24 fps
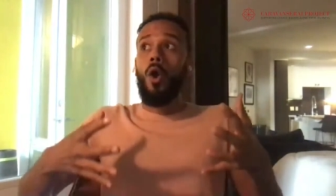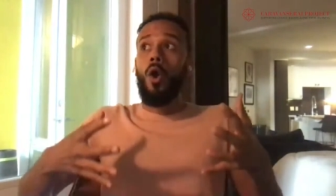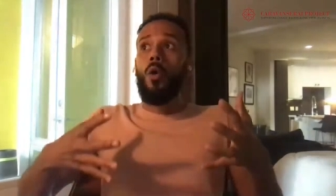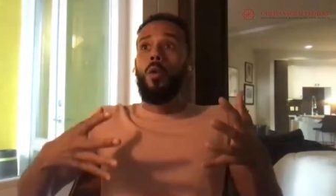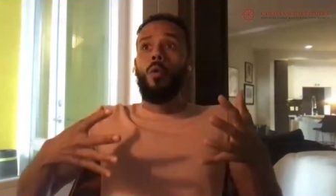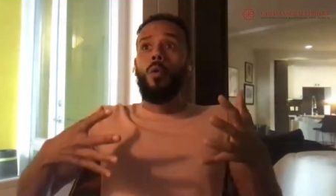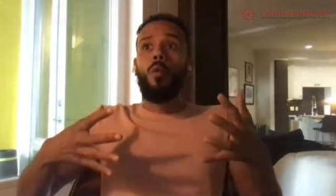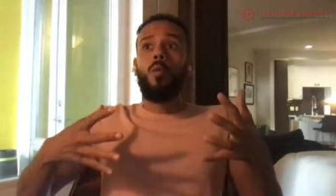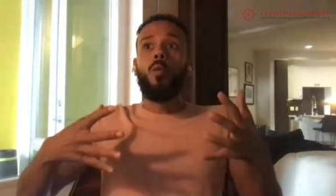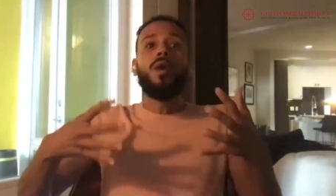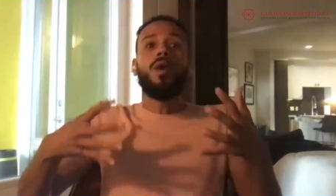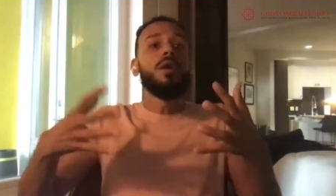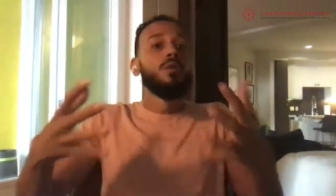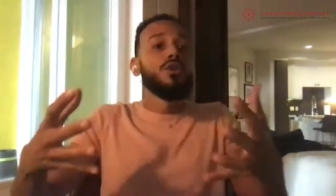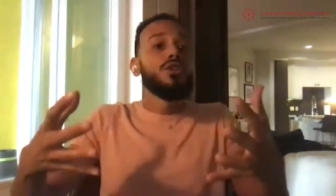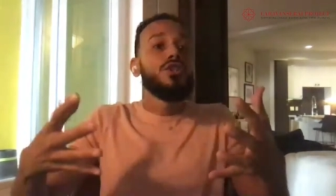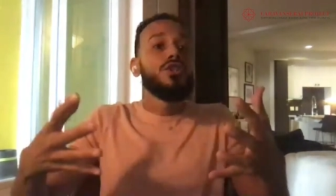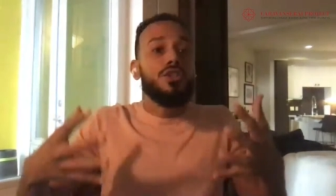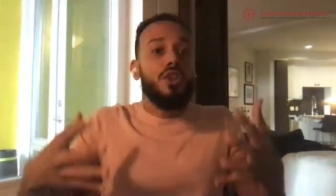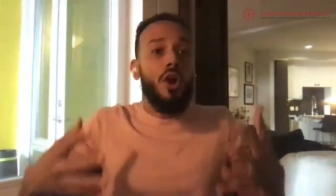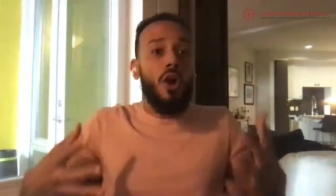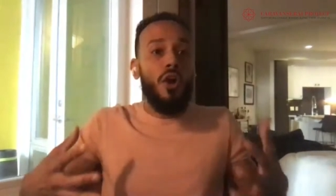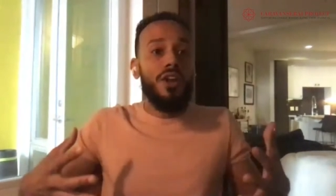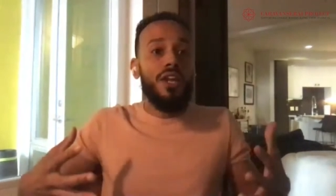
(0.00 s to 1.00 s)
we were
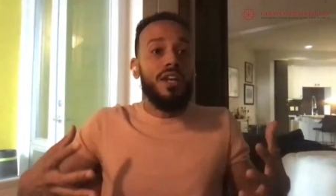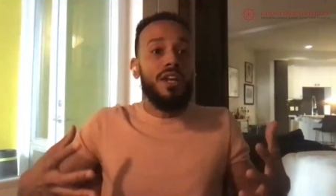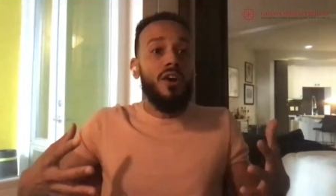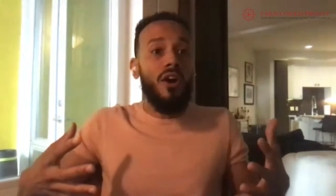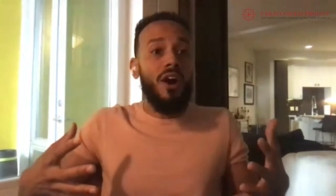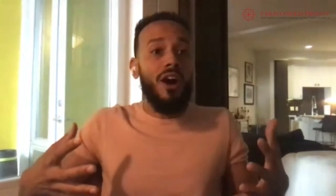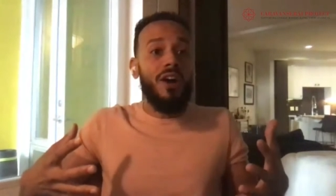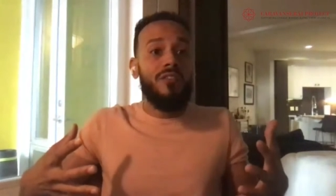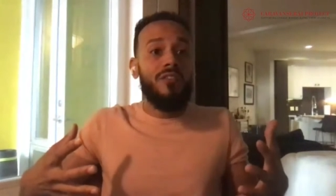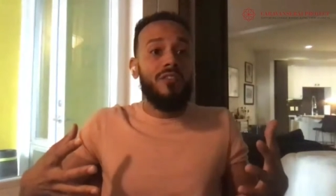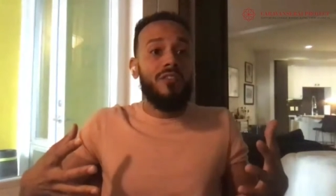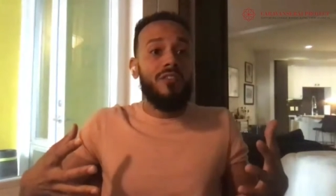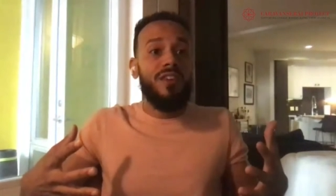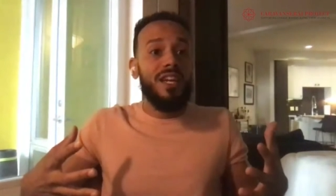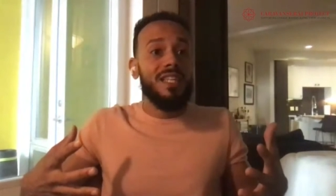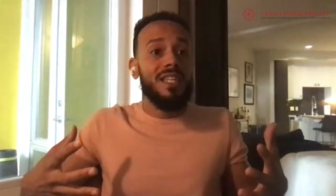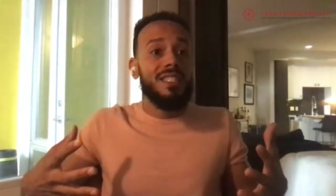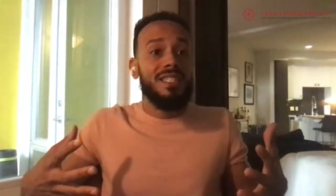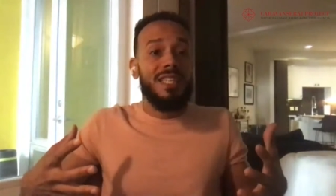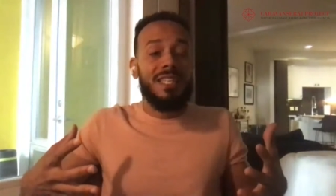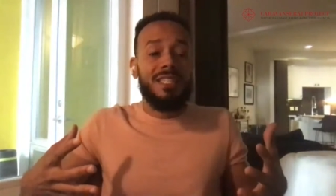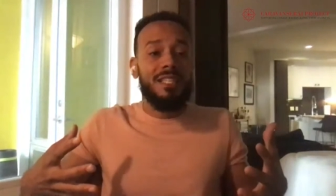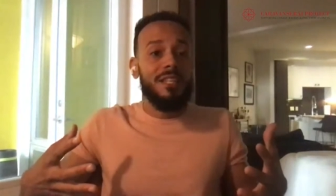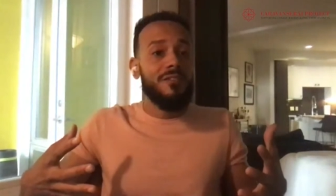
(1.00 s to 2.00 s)
starting off at a
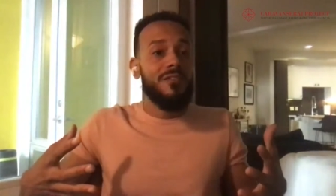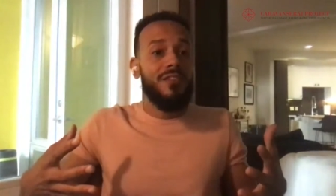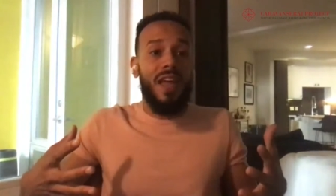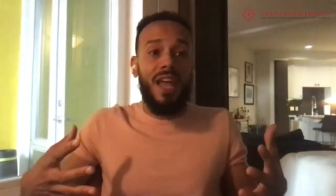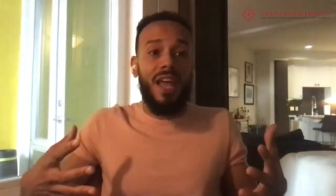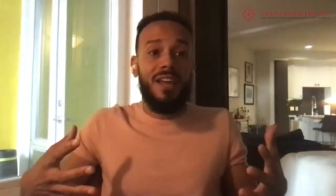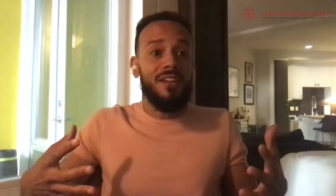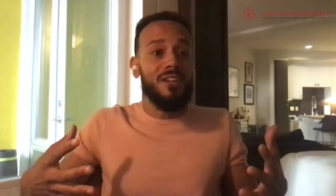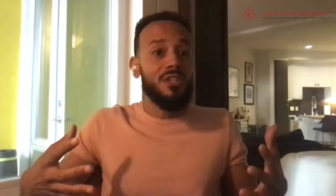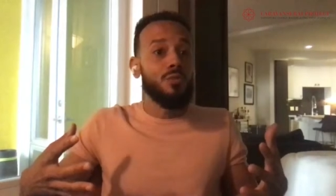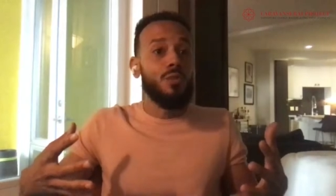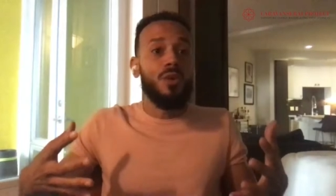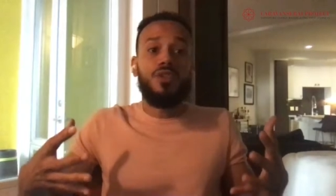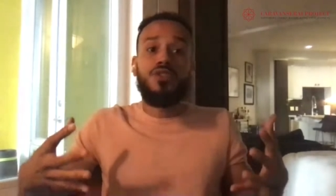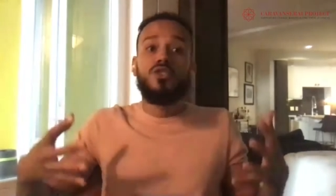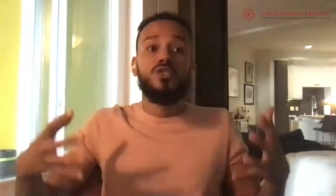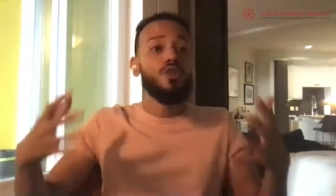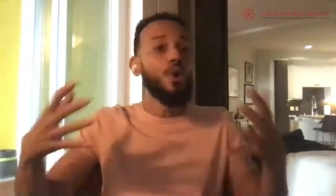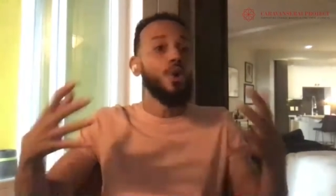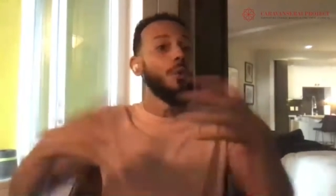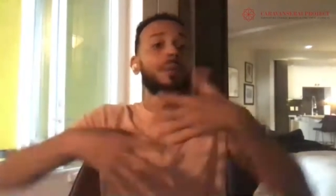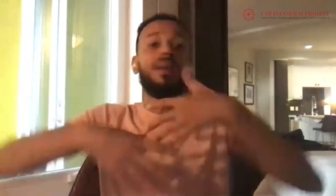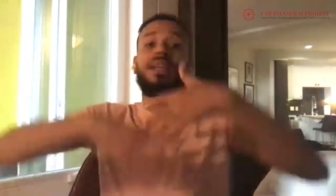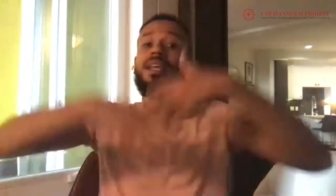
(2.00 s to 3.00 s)
disadvantage with
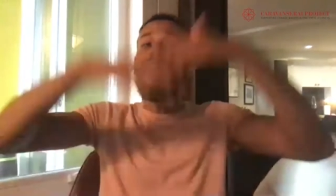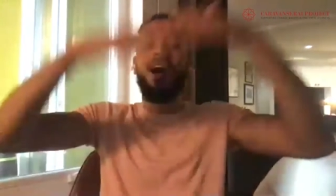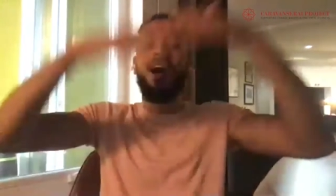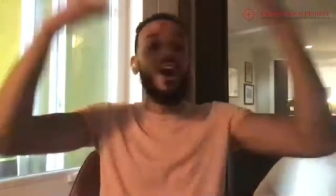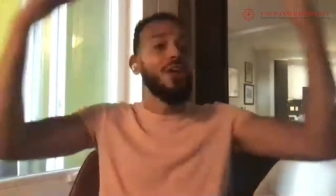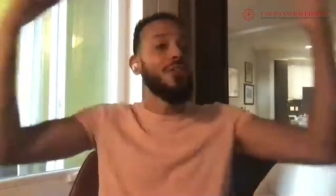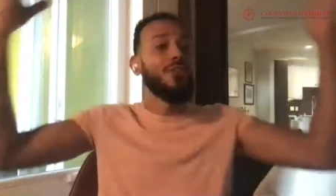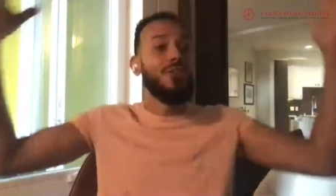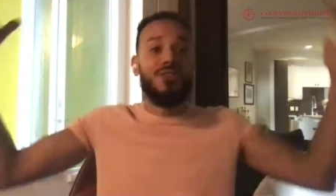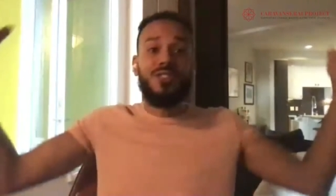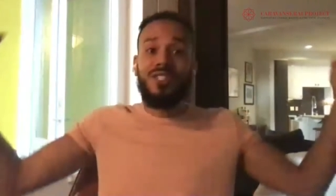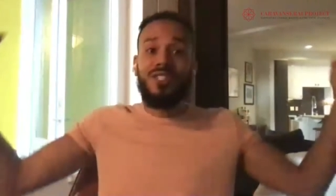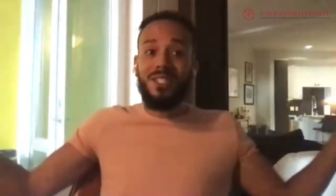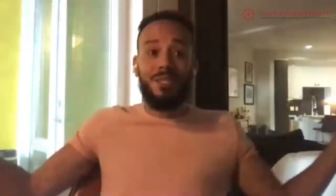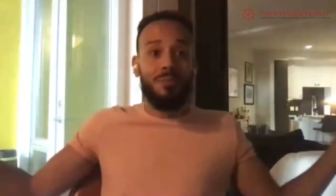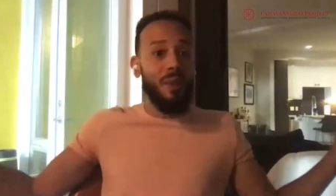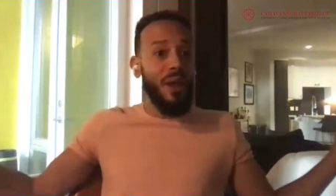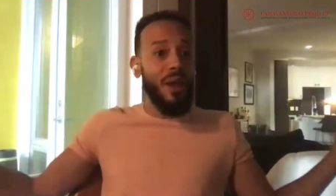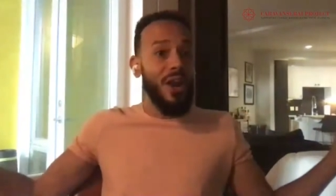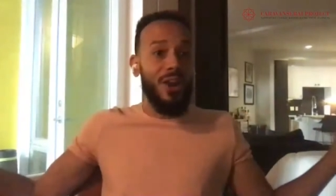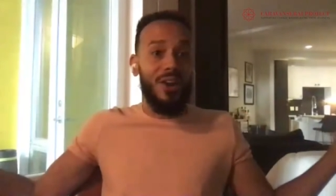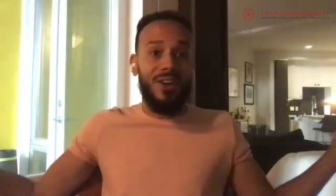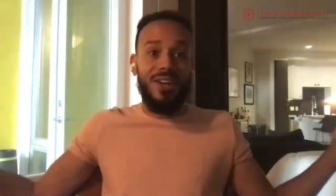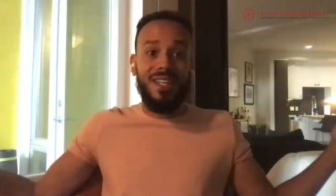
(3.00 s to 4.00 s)
so many other
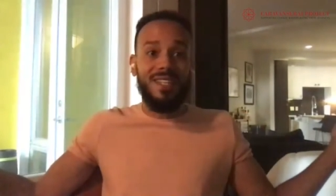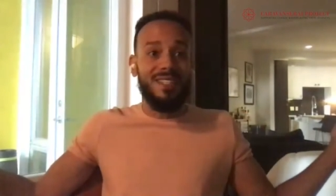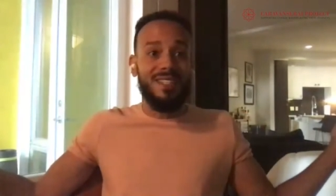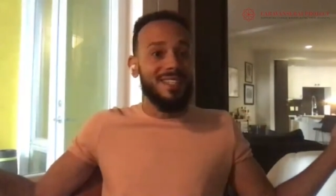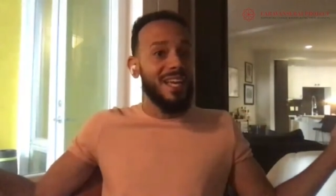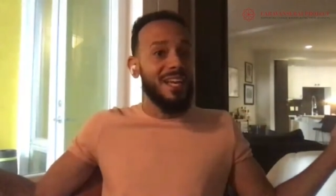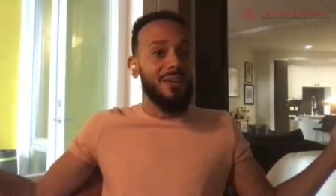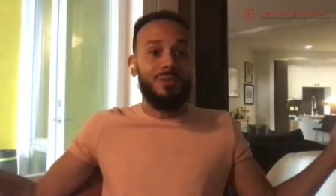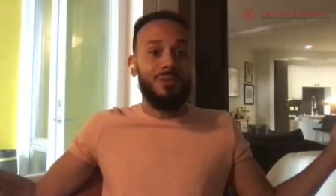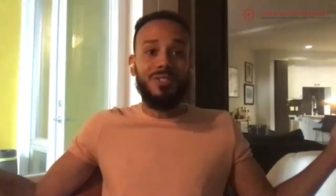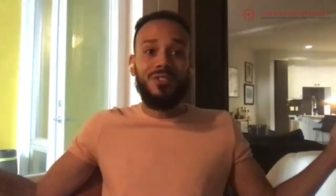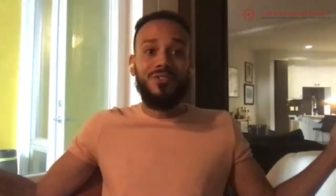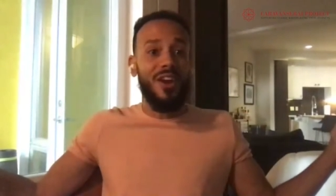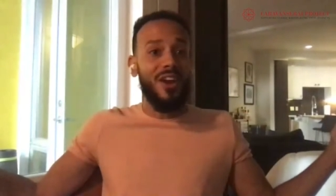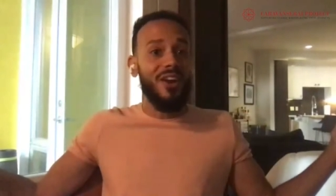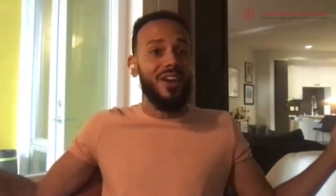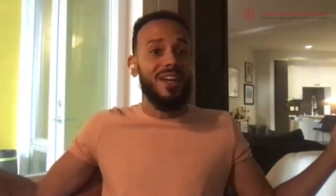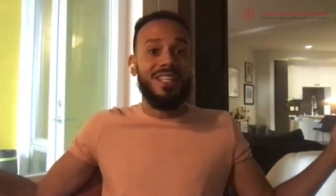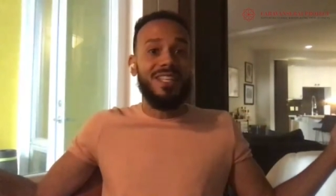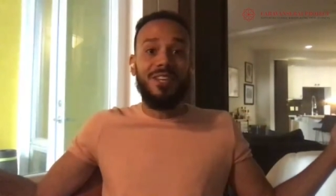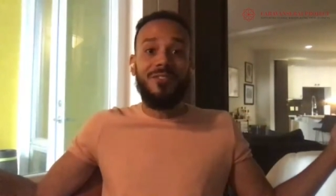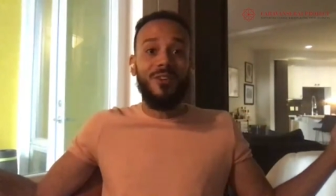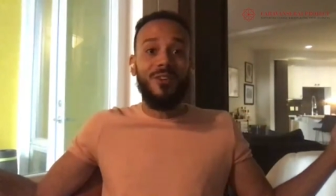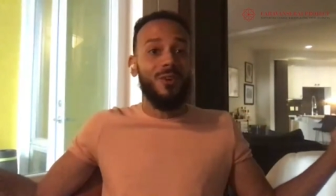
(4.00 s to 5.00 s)
disparities that it was
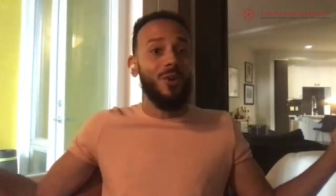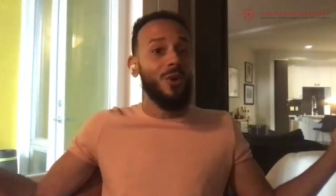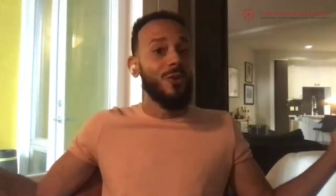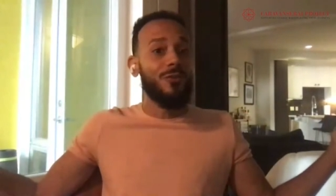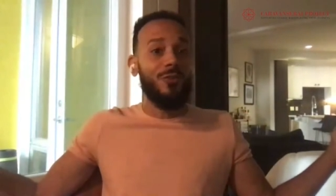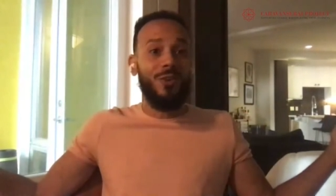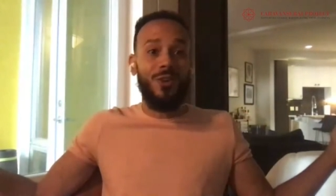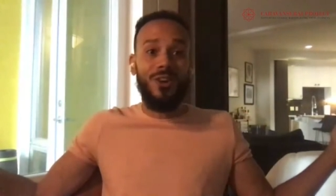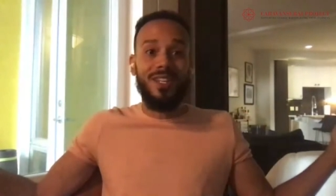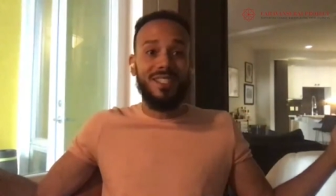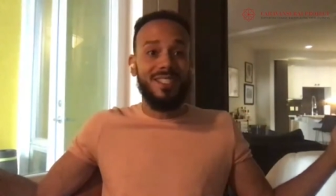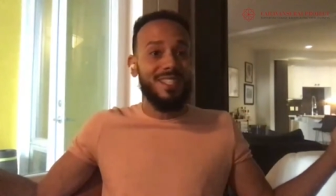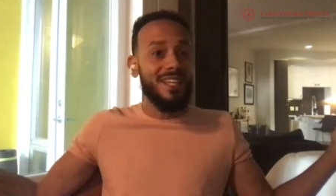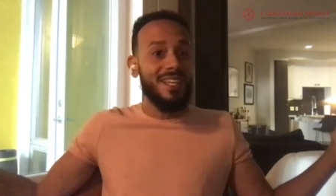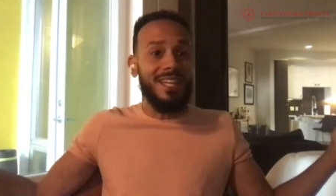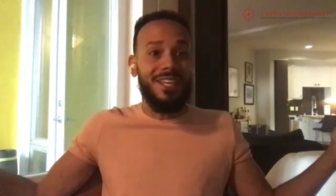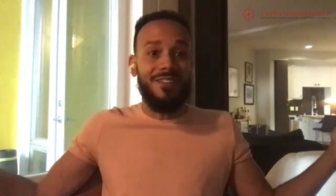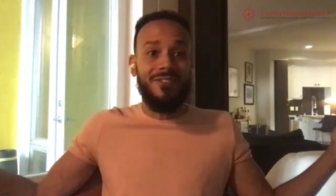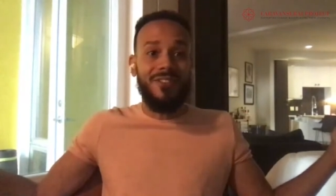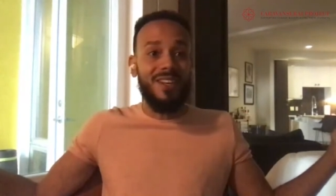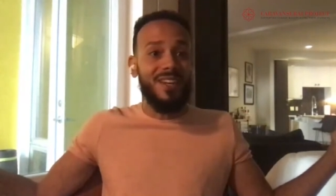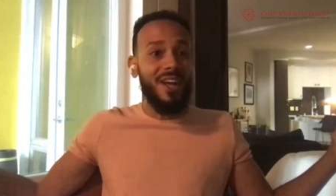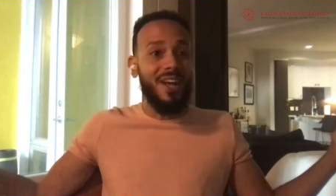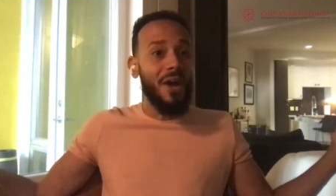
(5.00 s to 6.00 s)
very difficult for us to
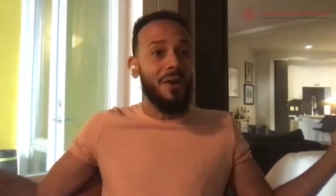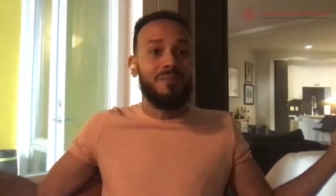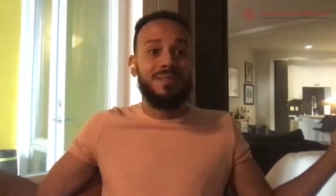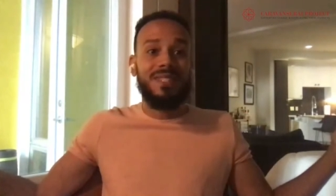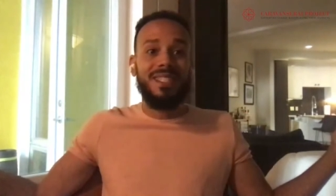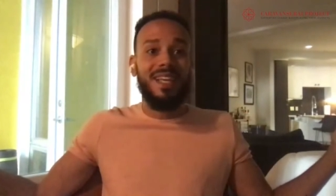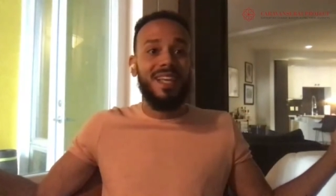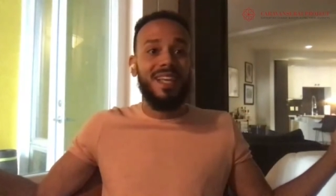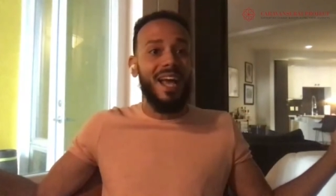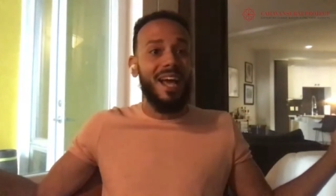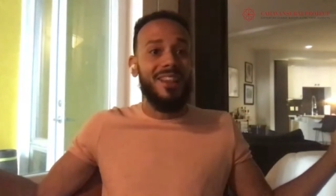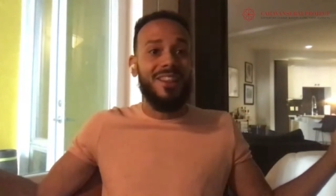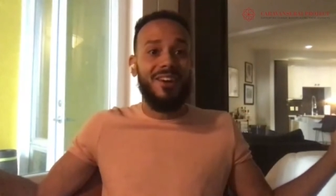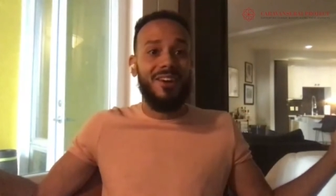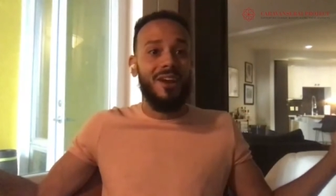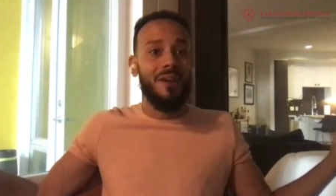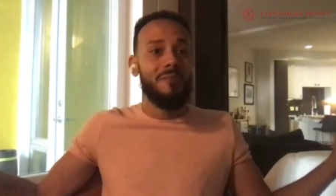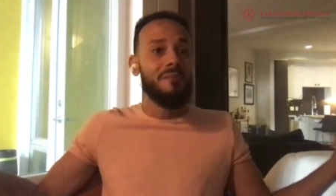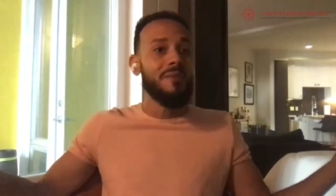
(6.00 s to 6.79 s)
even come together.